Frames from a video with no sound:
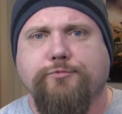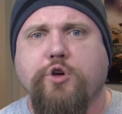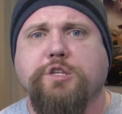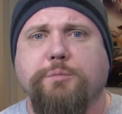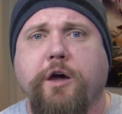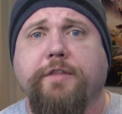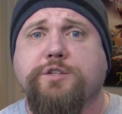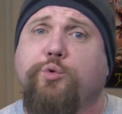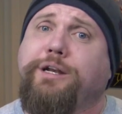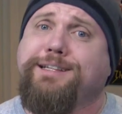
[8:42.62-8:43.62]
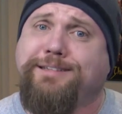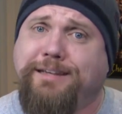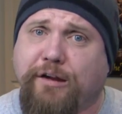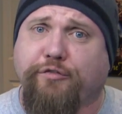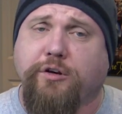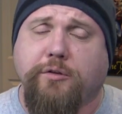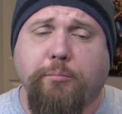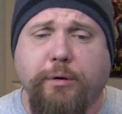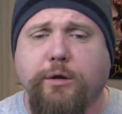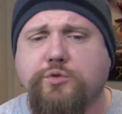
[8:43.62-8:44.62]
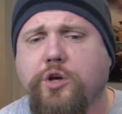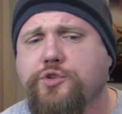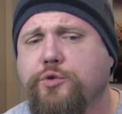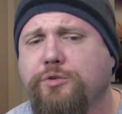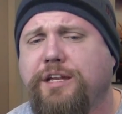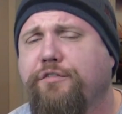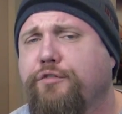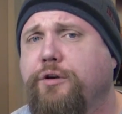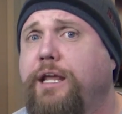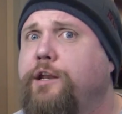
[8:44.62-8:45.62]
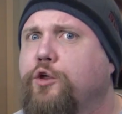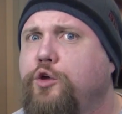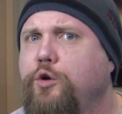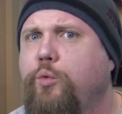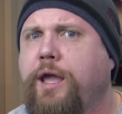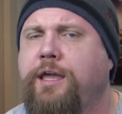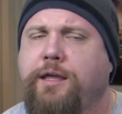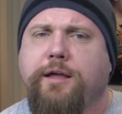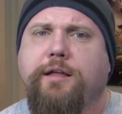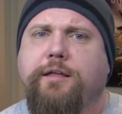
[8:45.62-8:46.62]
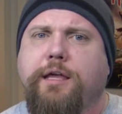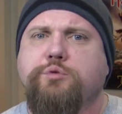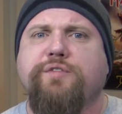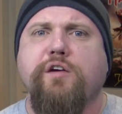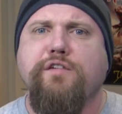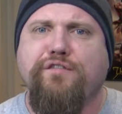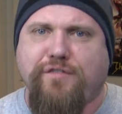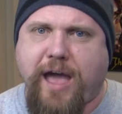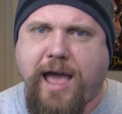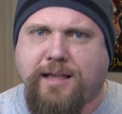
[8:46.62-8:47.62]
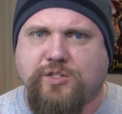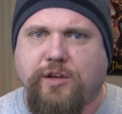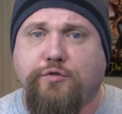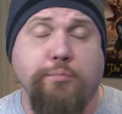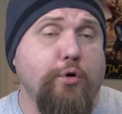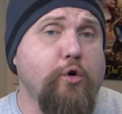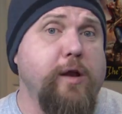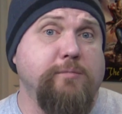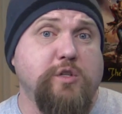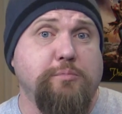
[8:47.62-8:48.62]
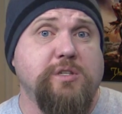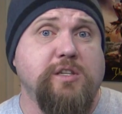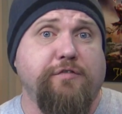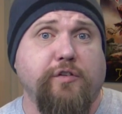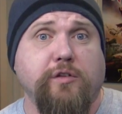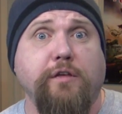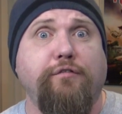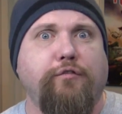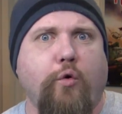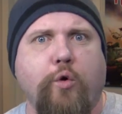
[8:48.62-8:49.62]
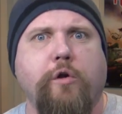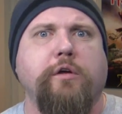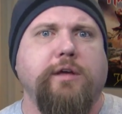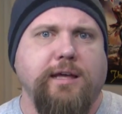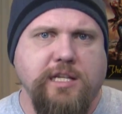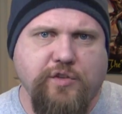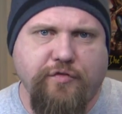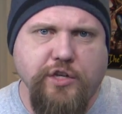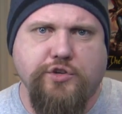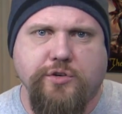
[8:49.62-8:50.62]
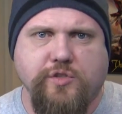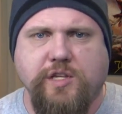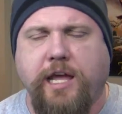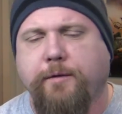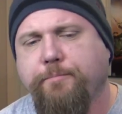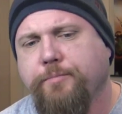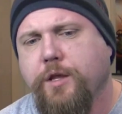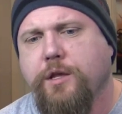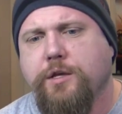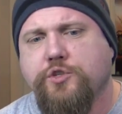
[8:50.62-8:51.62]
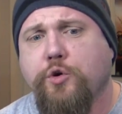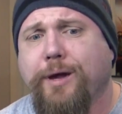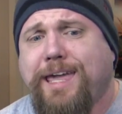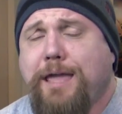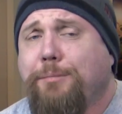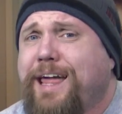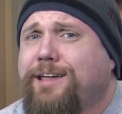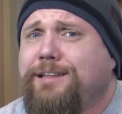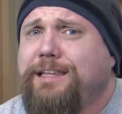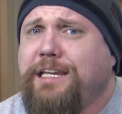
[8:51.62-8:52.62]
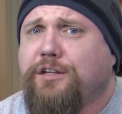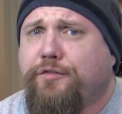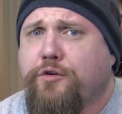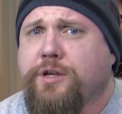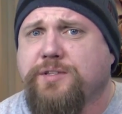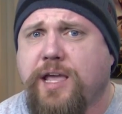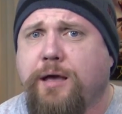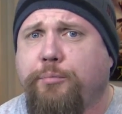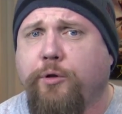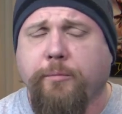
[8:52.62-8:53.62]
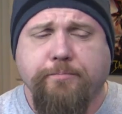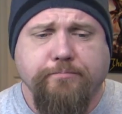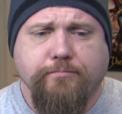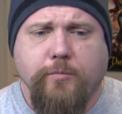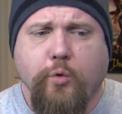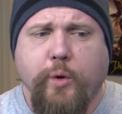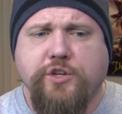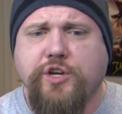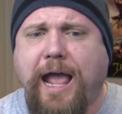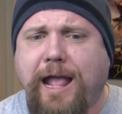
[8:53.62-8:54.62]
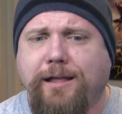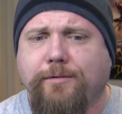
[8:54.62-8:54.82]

trust me on this one, it's different, but it was also different in a good way. It was very fast if you programmed specifically for its feature set. So a game like Elite, for example, which